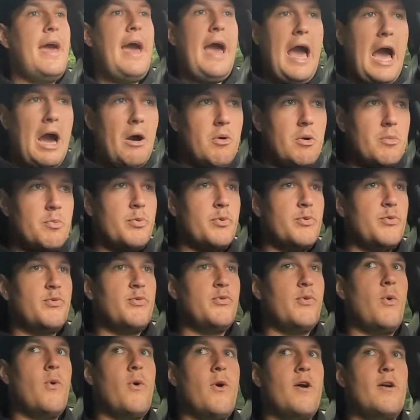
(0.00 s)
how it
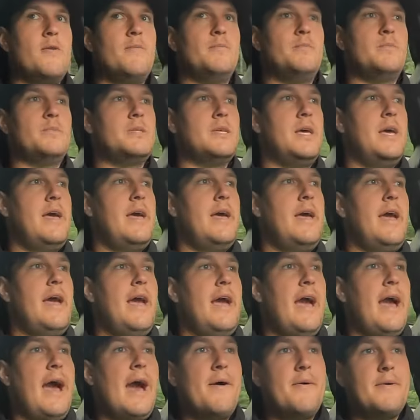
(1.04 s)
performs,
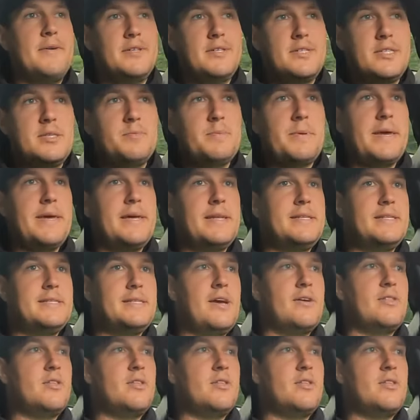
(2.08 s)
how it spins,